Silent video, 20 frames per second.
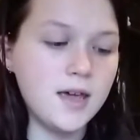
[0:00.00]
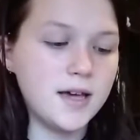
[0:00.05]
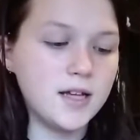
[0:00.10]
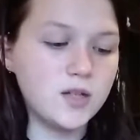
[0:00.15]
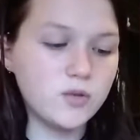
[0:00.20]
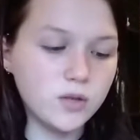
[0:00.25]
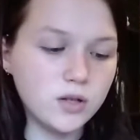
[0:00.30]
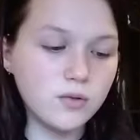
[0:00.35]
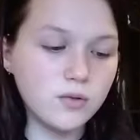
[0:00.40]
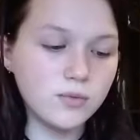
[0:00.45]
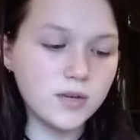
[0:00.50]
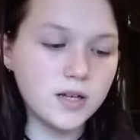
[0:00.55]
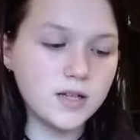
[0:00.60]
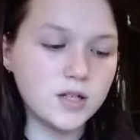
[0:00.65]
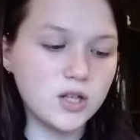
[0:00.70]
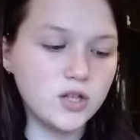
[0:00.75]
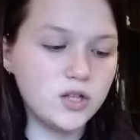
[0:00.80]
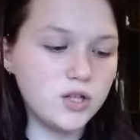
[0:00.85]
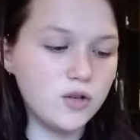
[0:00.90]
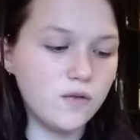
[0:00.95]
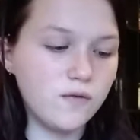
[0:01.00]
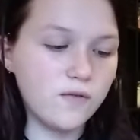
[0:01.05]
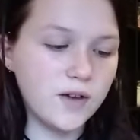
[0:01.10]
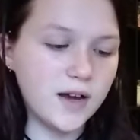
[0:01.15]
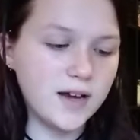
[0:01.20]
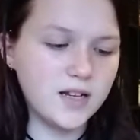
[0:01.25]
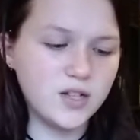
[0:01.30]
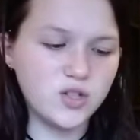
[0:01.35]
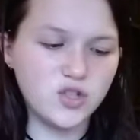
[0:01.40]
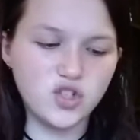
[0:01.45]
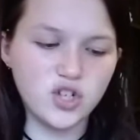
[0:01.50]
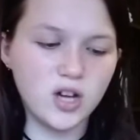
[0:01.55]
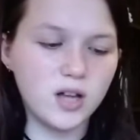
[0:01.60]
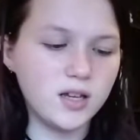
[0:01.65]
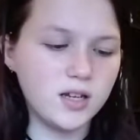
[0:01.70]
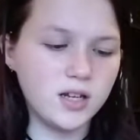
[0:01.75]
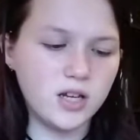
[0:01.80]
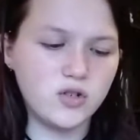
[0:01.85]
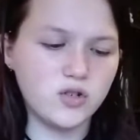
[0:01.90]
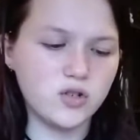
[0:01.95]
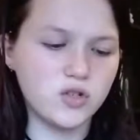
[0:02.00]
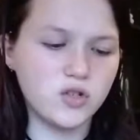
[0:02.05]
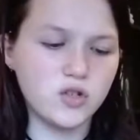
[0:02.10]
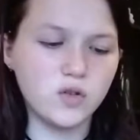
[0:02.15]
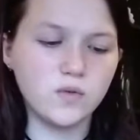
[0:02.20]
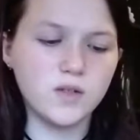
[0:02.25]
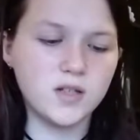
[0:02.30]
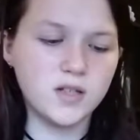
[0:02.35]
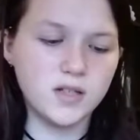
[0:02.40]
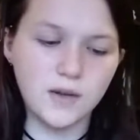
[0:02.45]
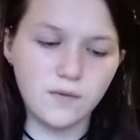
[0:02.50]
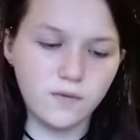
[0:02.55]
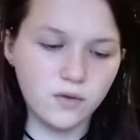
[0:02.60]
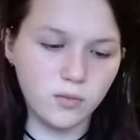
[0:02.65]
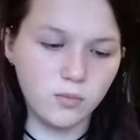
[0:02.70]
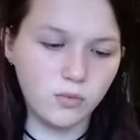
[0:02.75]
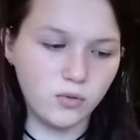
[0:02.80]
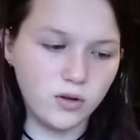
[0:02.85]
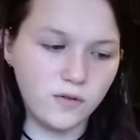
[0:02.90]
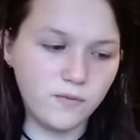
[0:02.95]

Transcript: It's one the reasons you find his jolly nature so insufferable.